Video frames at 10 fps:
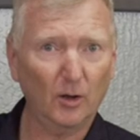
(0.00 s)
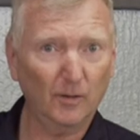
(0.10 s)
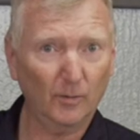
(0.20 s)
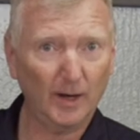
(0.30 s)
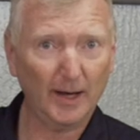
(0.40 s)

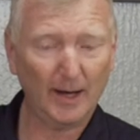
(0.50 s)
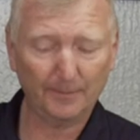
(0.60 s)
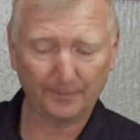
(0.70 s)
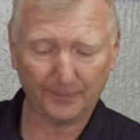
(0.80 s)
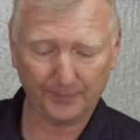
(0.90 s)
all the way
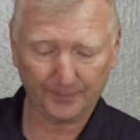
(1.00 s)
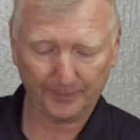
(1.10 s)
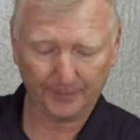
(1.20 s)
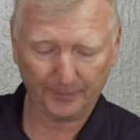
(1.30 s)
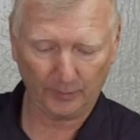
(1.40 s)
up.
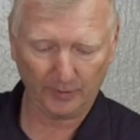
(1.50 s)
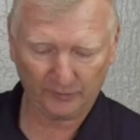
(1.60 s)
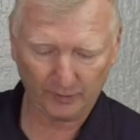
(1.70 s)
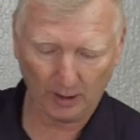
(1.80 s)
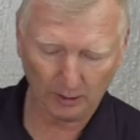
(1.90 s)
We're gonna
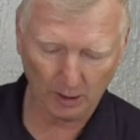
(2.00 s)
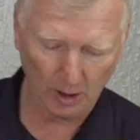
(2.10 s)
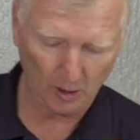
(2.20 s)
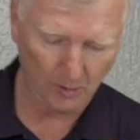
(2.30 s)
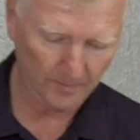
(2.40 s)
start
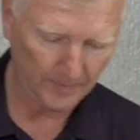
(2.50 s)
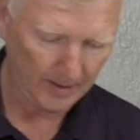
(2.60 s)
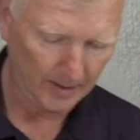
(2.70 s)
low,